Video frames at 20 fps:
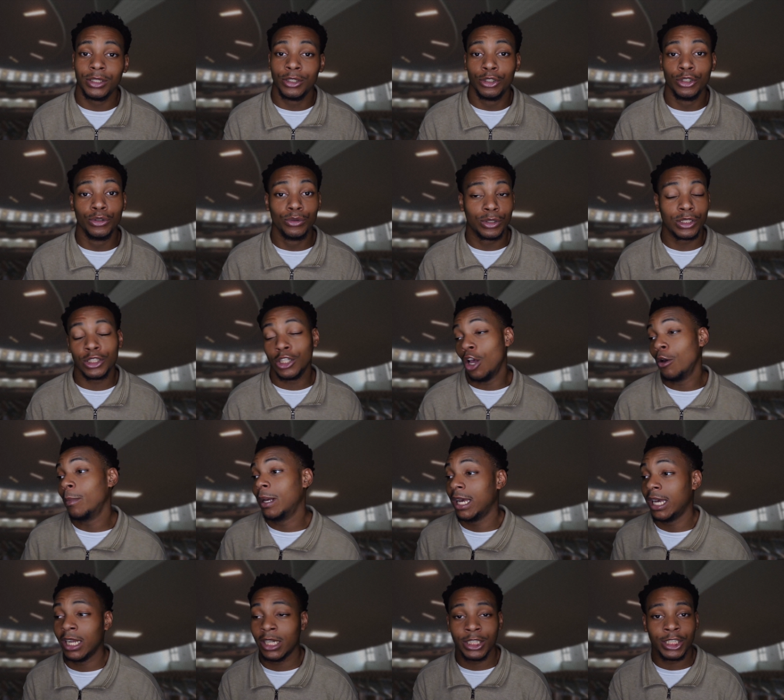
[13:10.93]
You knew so
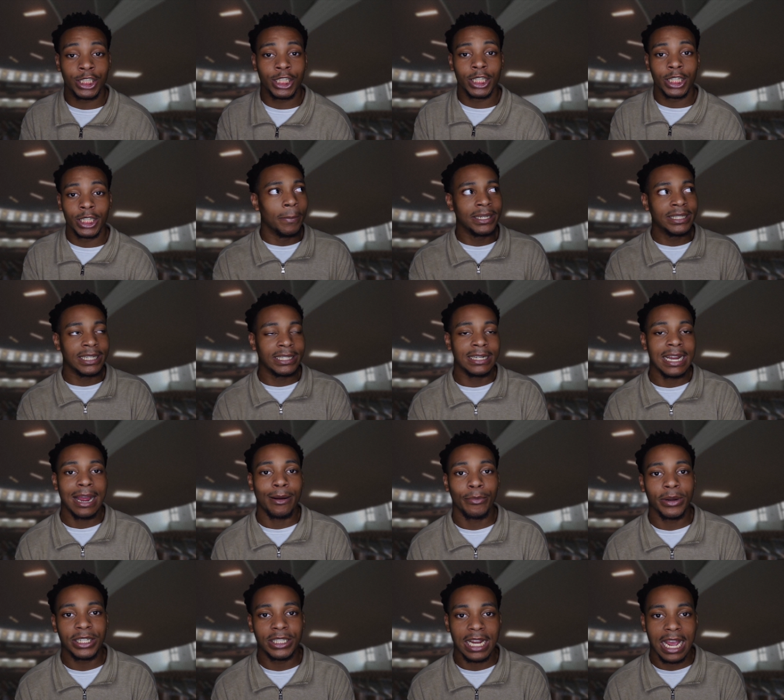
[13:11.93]
much, but did
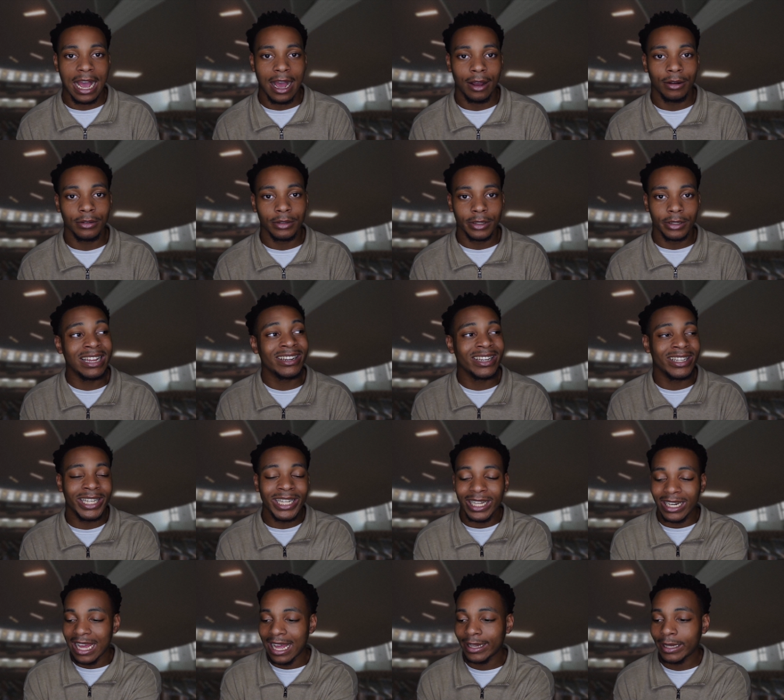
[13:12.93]
not reach out. And
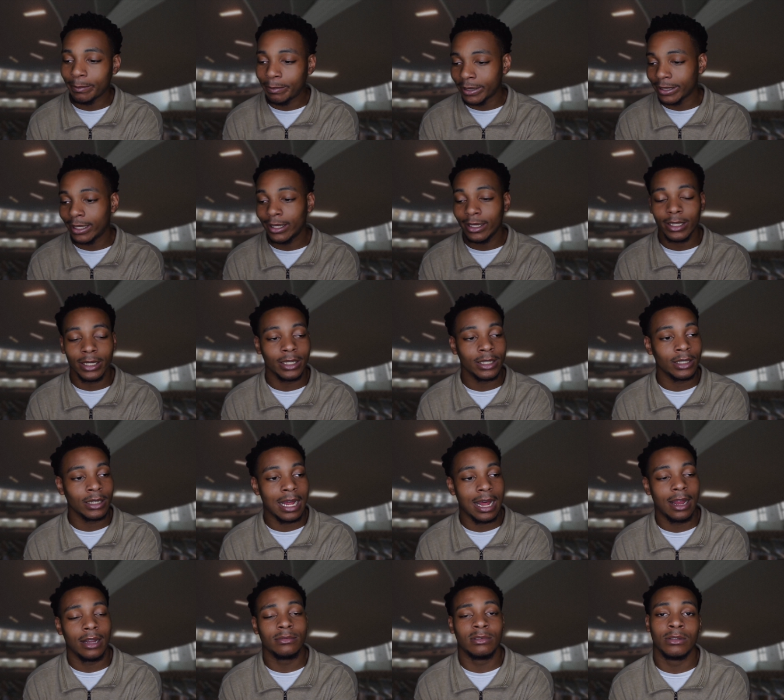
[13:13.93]
then have to put the,
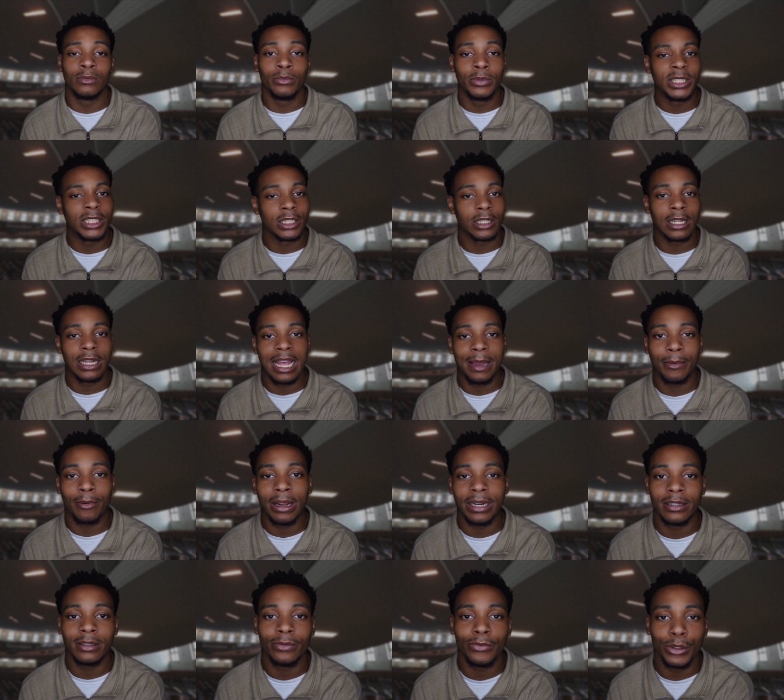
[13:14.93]
uh, we should
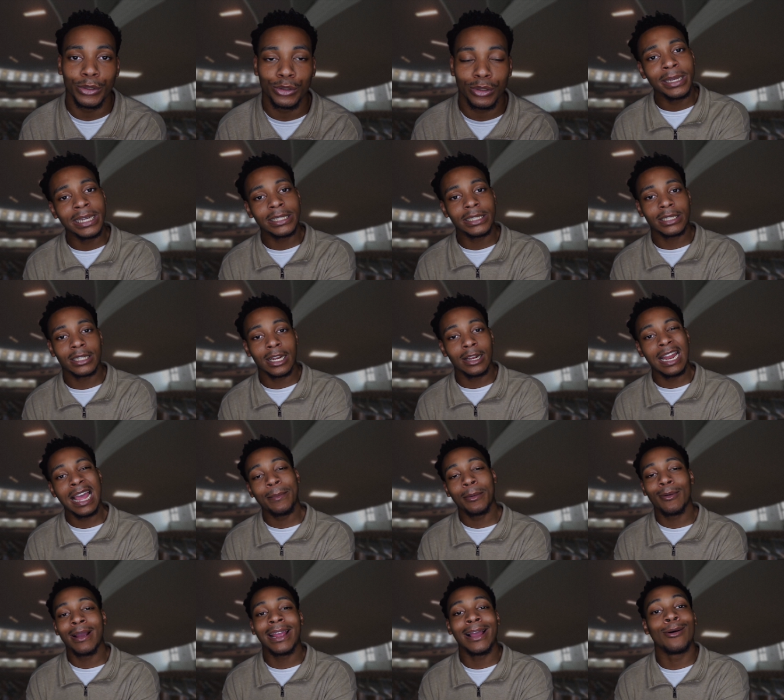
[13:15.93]
collaborate in the future. Bitch,
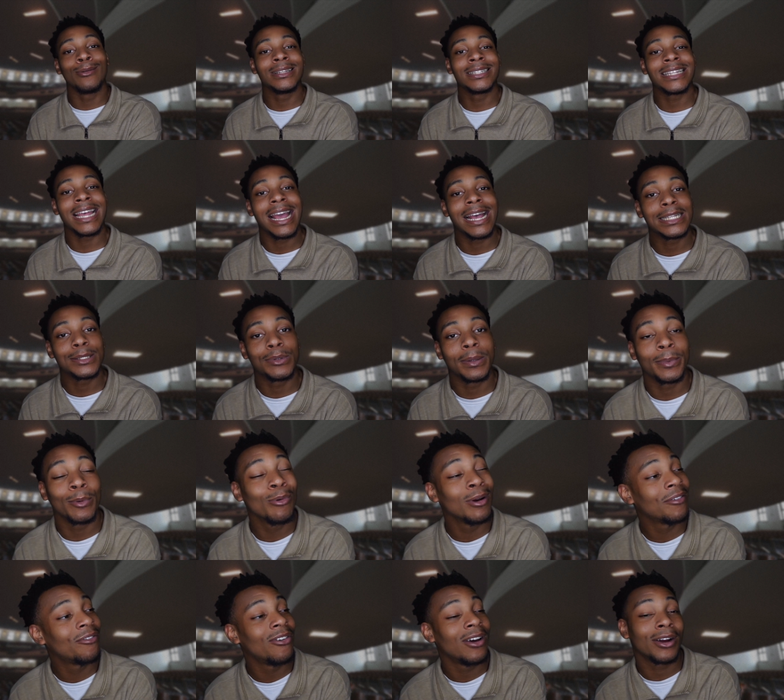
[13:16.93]
collaborate on this ass What
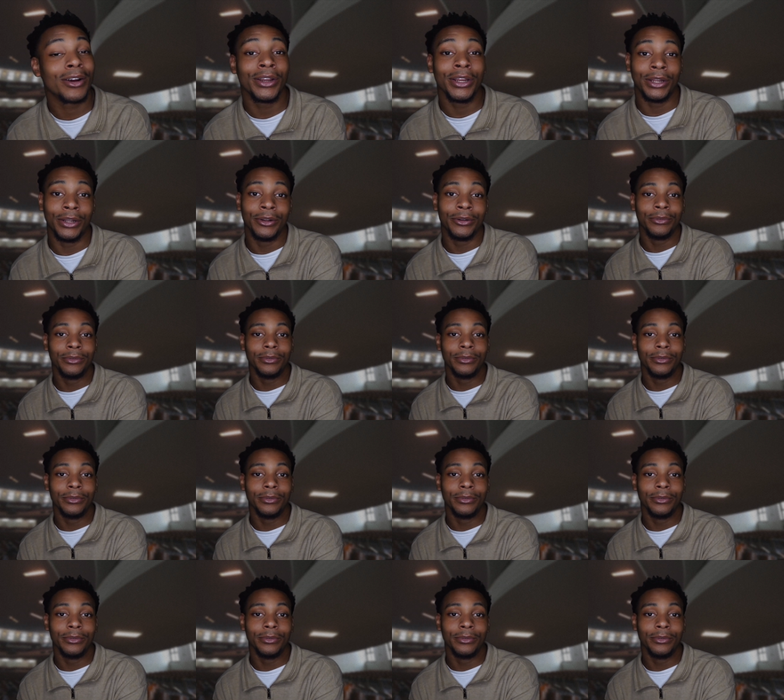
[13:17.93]
Where the fuck are you?